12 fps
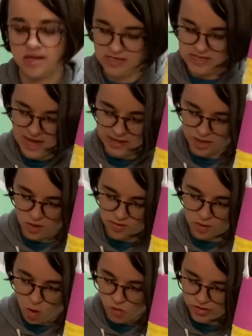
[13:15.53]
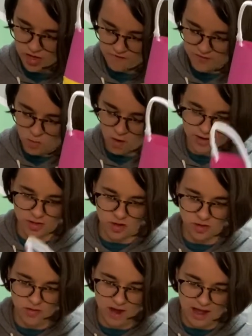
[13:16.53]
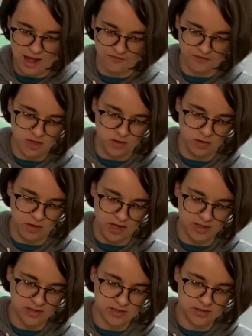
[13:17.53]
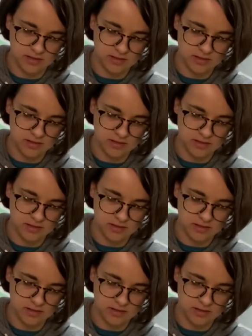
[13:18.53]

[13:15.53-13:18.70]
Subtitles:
yellow, only if you want to. You do not have to do this.